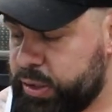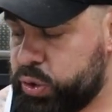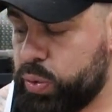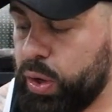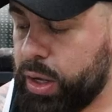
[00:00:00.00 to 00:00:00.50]
like
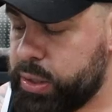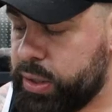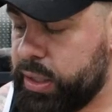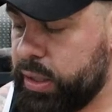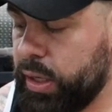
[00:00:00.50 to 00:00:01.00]

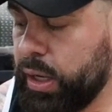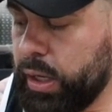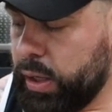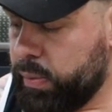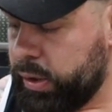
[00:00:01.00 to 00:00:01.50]
200,
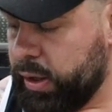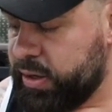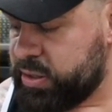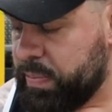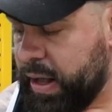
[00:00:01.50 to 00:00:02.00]
we
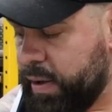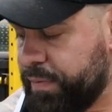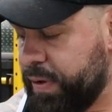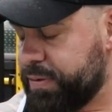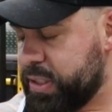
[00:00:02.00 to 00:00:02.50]
lost about
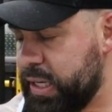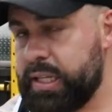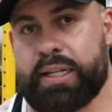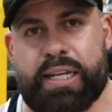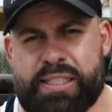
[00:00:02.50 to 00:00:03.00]

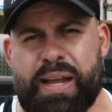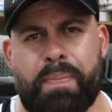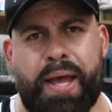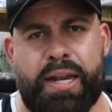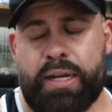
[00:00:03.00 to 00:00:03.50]
15. That's not
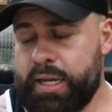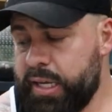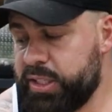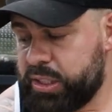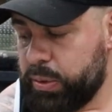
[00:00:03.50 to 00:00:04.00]
bad.
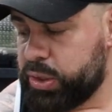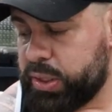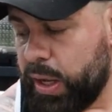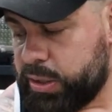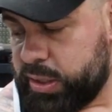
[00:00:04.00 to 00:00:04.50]
Still
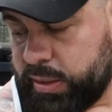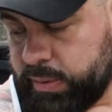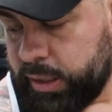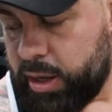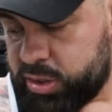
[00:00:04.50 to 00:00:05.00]
sucks that
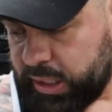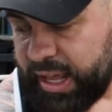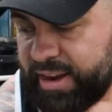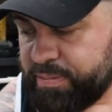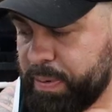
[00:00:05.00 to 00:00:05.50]
we lost a
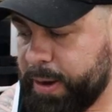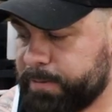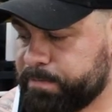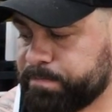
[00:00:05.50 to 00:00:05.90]
life, but